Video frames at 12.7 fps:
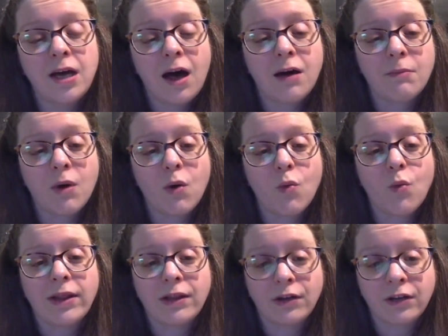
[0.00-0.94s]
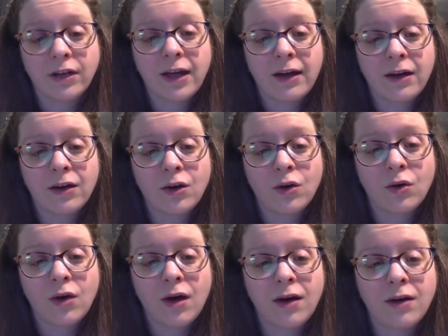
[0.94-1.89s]
When learning
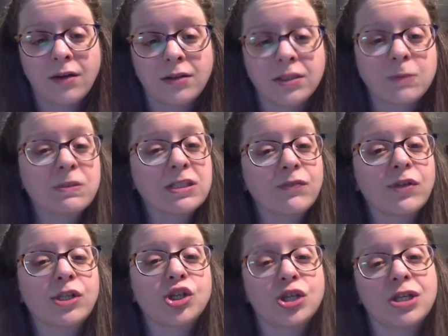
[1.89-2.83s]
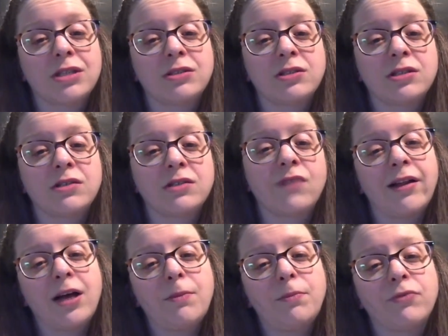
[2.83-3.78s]
how specific genes
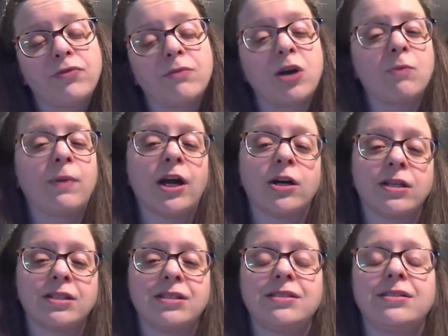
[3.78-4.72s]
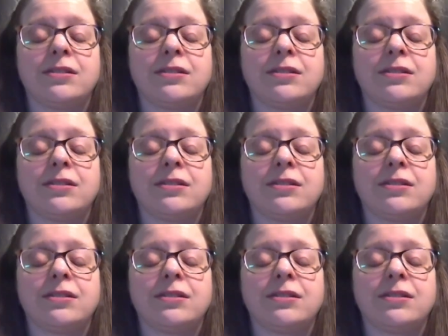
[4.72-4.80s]
develop from our parents,